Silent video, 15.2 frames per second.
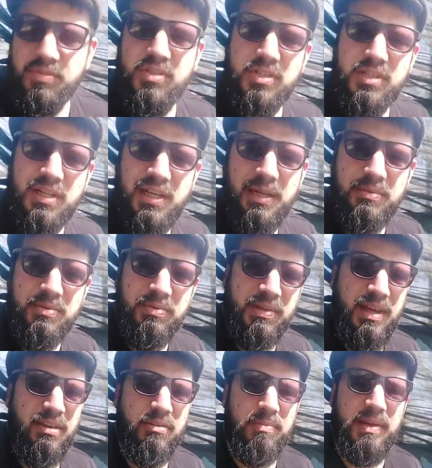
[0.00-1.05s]
Just clips with
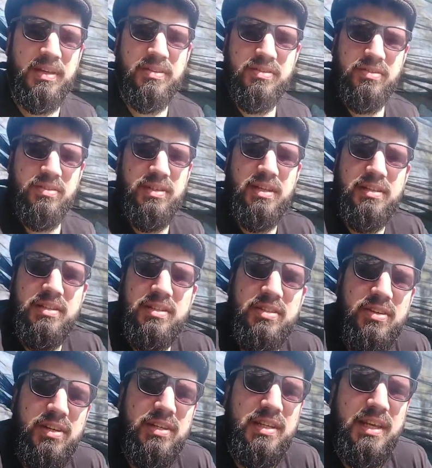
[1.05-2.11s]
carabiners on the
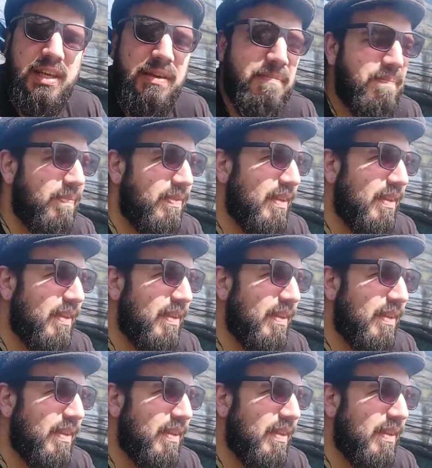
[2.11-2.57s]
underside here,